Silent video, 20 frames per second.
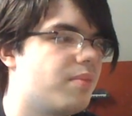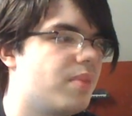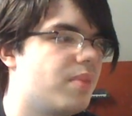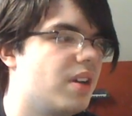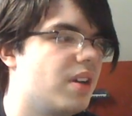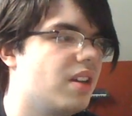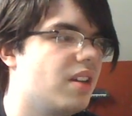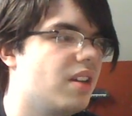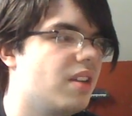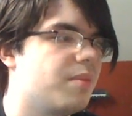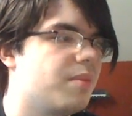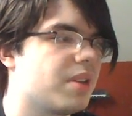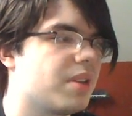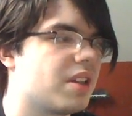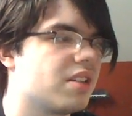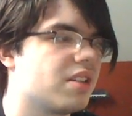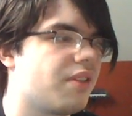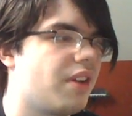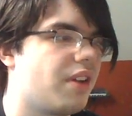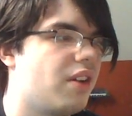But
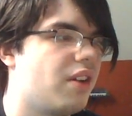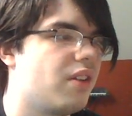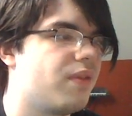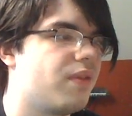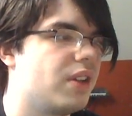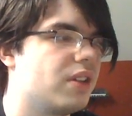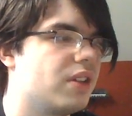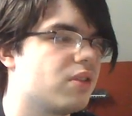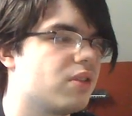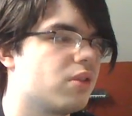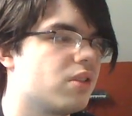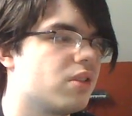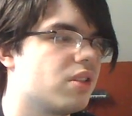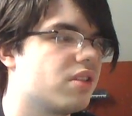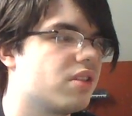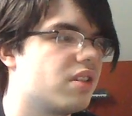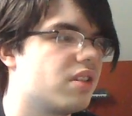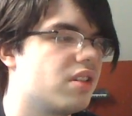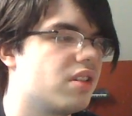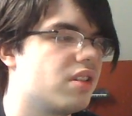because of how I felt towards
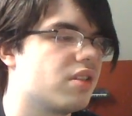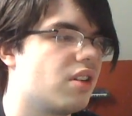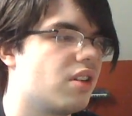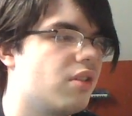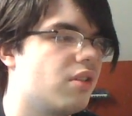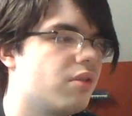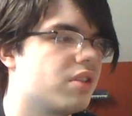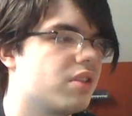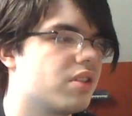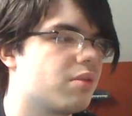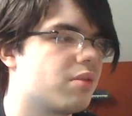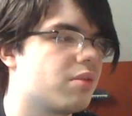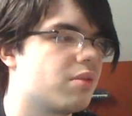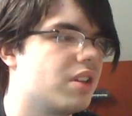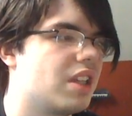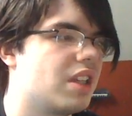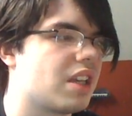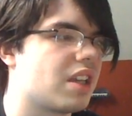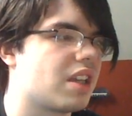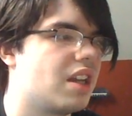her, she's always the
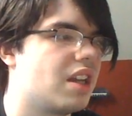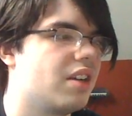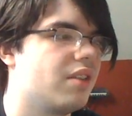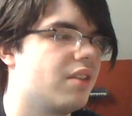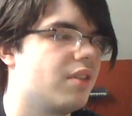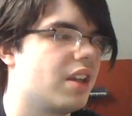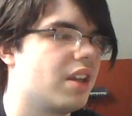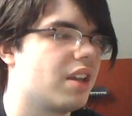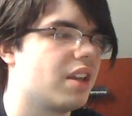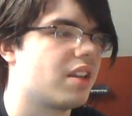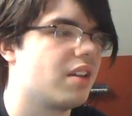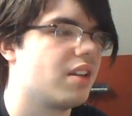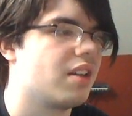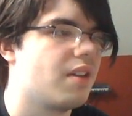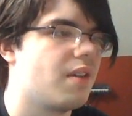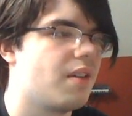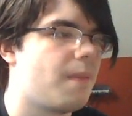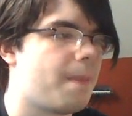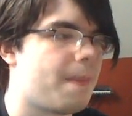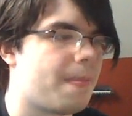one that kind of like
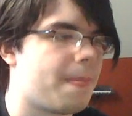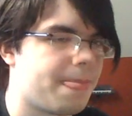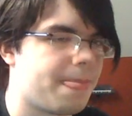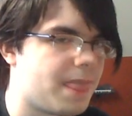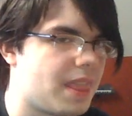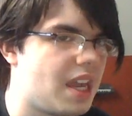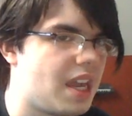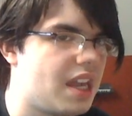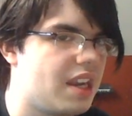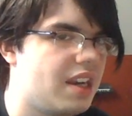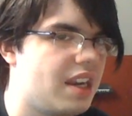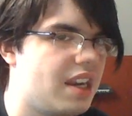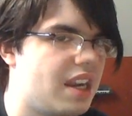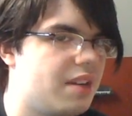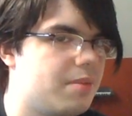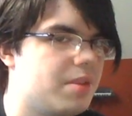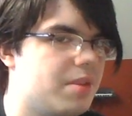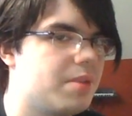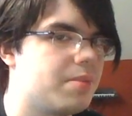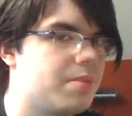got it
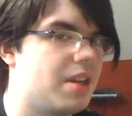out of me.